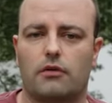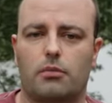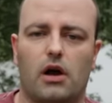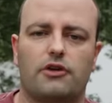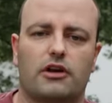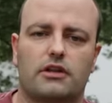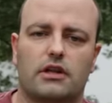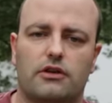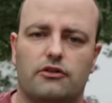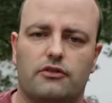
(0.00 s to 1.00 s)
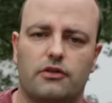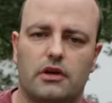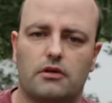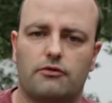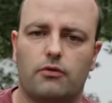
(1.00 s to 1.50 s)
a project that I just
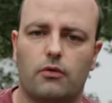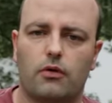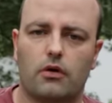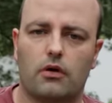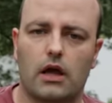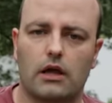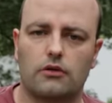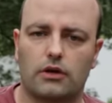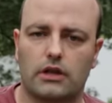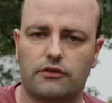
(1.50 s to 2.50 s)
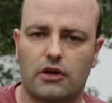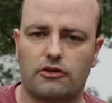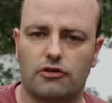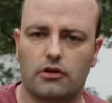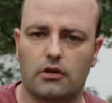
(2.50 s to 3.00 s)
did for an
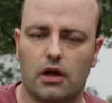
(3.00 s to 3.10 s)
organization,